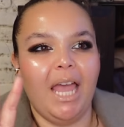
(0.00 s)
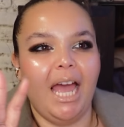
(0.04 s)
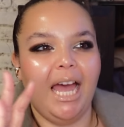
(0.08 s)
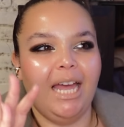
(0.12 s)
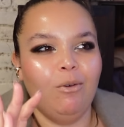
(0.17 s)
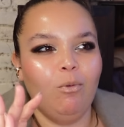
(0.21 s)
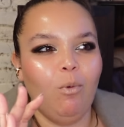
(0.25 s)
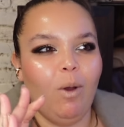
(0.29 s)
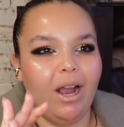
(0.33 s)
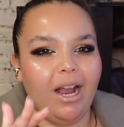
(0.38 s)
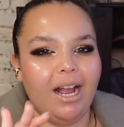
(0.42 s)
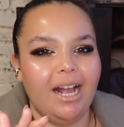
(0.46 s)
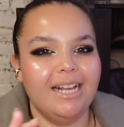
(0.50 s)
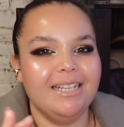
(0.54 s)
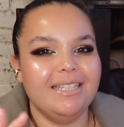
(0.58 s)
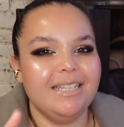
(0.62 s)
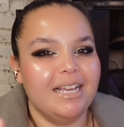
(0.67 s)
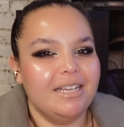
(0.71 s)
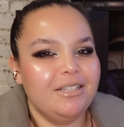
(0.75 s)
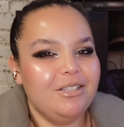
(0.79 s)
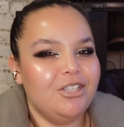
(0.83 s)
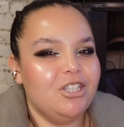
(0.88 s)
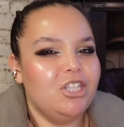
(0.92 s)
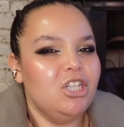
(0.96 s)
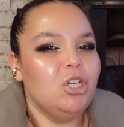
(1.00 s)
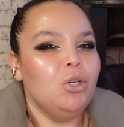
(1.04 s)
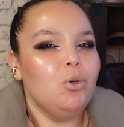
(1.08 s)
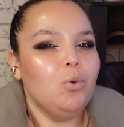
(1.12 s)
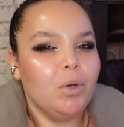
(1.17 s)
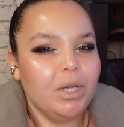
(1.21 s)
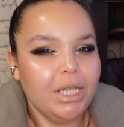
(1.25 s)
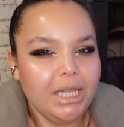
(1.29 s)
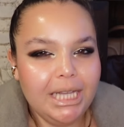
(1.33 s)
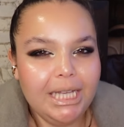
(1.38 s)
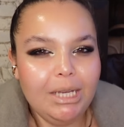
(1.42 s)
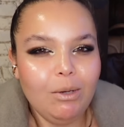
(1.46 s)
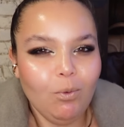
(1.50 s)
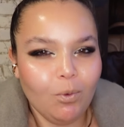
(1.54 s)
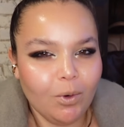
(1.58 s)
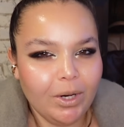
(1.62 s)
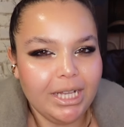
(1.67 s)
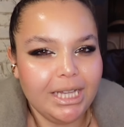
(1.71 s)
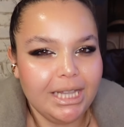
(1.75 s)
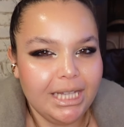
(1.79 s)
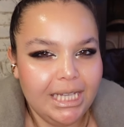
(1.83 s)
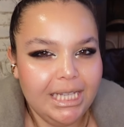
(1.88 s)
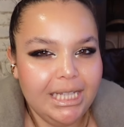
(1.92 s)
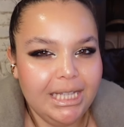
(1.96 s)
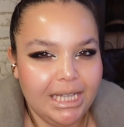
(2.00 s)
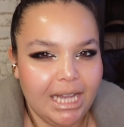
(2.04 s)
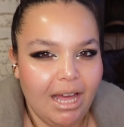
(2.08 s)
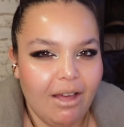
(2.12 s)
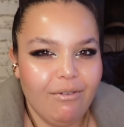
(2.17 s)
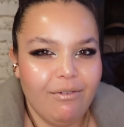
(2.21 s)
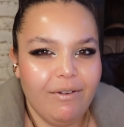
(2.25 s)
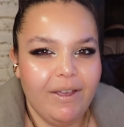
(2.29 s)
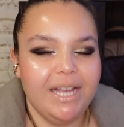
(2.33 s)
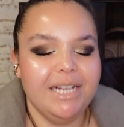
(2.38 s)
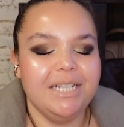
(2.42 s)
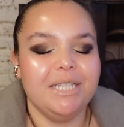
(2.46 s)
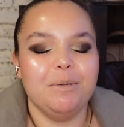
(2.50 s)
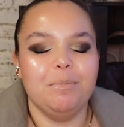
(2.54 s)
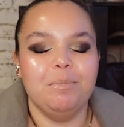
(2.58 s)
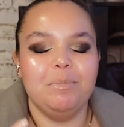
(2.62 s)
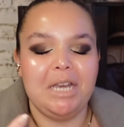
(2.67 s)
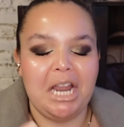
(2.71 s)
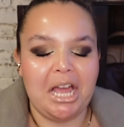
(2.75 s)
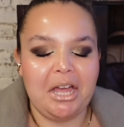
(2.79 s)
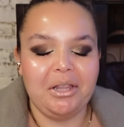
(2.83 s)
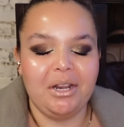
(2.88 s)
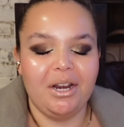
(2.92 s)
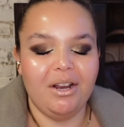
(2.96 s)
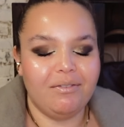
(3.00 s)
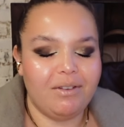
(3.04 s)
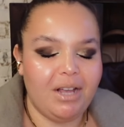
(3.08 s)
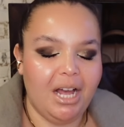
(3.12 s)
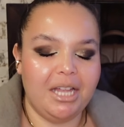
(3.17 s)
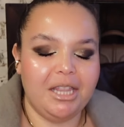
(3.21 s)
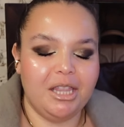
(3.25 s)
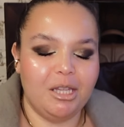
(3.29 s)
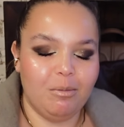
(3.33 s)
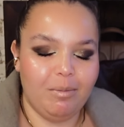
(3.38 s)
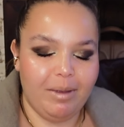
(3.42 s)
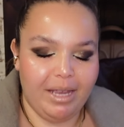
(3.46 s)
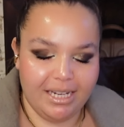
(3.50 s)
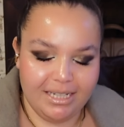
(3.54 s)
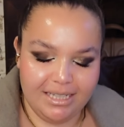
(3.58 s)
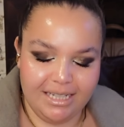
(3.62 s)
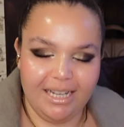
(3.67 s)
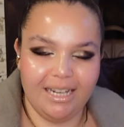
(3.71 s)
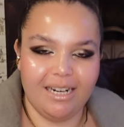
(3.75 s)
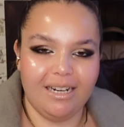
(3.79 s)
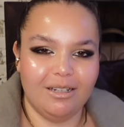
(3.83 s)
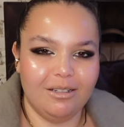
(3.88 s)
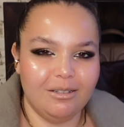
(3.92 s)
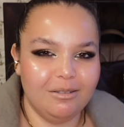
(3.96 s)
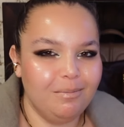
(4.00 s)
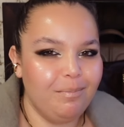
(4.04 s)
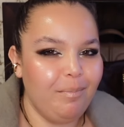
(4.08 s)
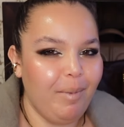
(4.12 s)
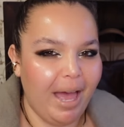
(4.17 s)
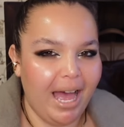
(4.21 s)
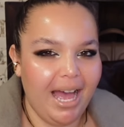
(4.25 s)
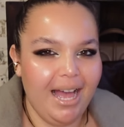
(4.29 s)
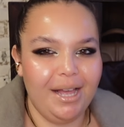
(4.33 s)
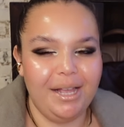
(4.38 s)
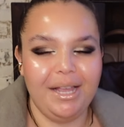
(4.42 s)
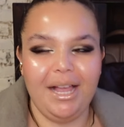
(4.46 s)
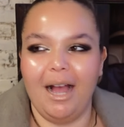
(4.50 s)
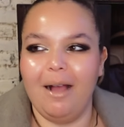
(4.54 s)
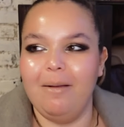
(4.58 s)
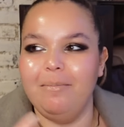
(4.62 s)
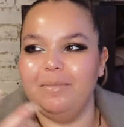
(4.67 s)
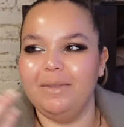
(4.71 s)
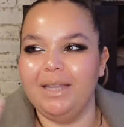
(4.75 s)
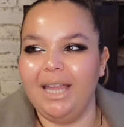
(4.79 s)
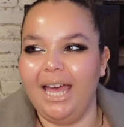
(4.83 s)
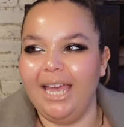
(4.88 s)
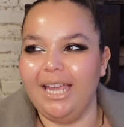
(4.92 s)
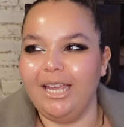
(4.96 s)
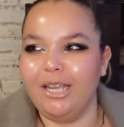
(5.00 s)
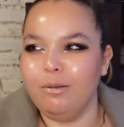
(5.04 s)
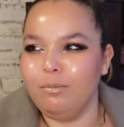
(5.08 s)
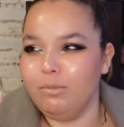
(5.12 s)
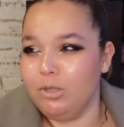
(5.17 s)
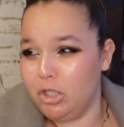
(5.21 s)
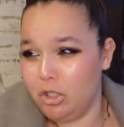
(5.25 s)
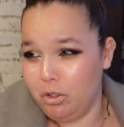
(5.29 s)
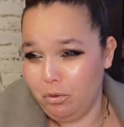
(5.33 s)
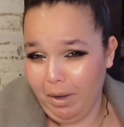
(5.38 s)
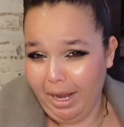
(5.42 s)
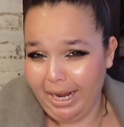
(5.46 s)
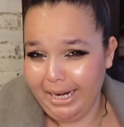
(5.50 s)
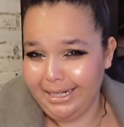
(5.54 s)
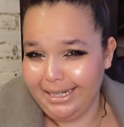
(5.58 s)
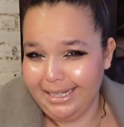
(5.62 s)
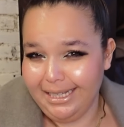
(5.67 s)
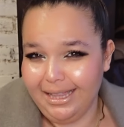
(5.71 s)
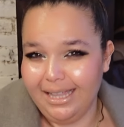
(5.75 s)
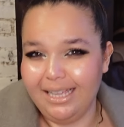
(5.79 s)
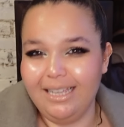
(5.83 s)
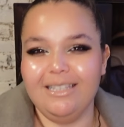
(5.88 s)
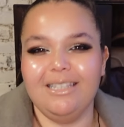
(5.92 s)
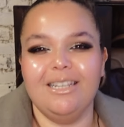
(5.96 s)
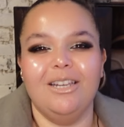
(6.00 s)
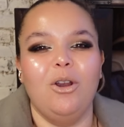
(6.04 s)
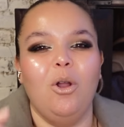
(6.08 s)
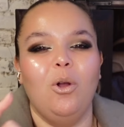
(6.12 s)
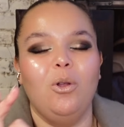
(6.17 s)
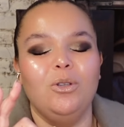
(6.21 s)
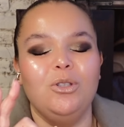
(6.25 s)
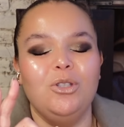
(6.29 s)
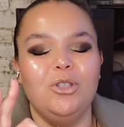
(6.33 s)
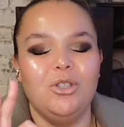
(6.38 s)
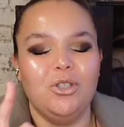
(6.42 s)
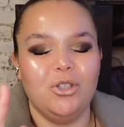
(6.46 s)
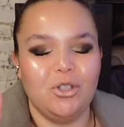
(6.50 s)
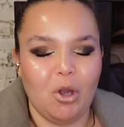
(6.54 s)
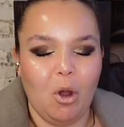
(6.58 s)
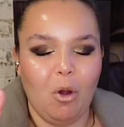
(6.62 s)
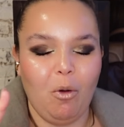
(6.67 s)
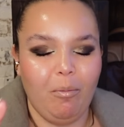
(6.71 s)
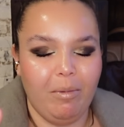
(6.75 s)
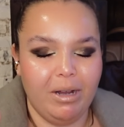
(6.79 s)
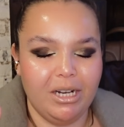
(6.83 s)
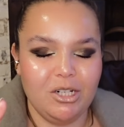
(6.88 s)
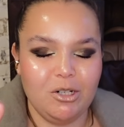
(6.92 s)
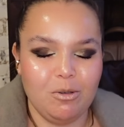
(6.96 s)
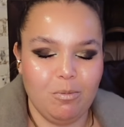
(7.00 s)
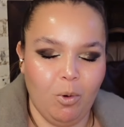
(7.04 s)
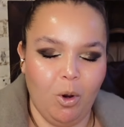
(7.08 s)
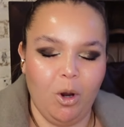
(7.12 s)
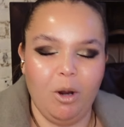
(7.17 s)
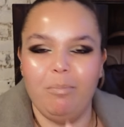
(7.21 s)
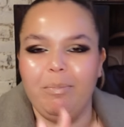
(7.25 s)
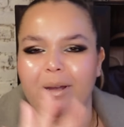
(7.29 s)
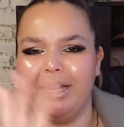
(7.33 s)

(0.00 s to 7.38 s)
And whereas I still really, really love it, now that I've gotten the bandana bag, I'm like, do I need this? It holds so much more.